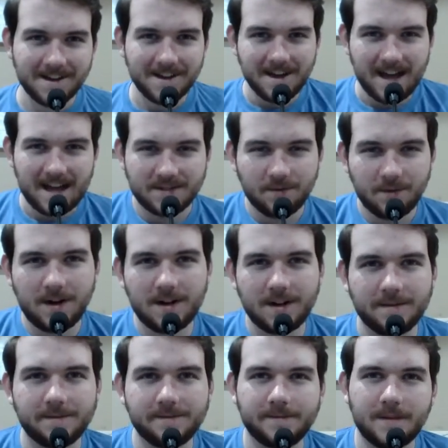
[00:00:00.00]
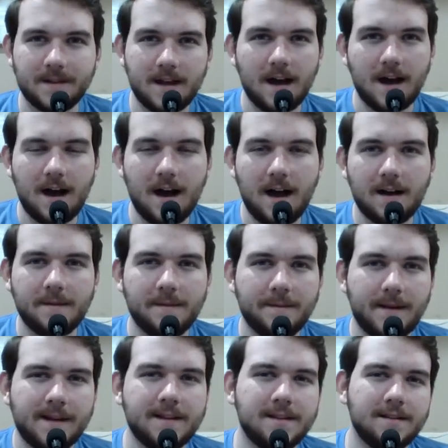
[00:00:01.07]
That's weird.
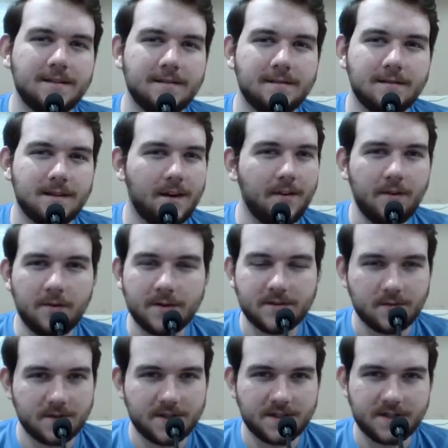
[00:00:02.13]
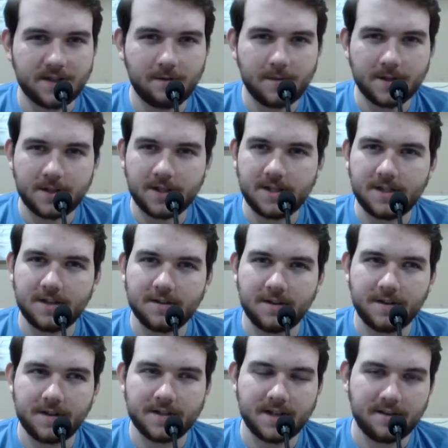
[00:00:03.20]
The other ones were so much easier
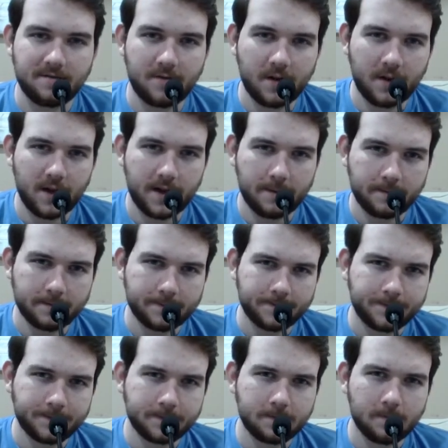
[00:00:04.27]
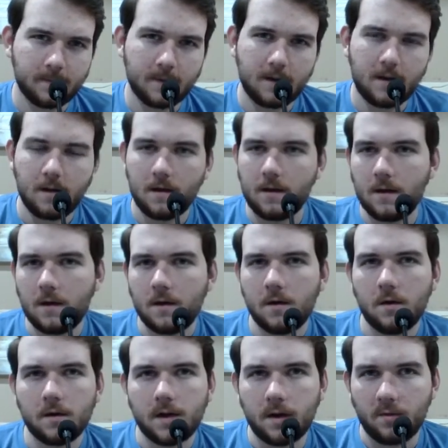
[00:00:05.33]
than this, I feel like.
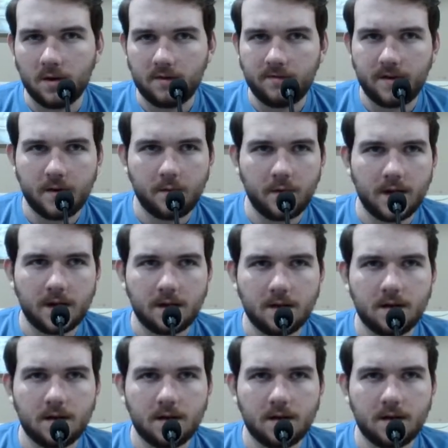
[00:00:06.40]
Okay, what if I went...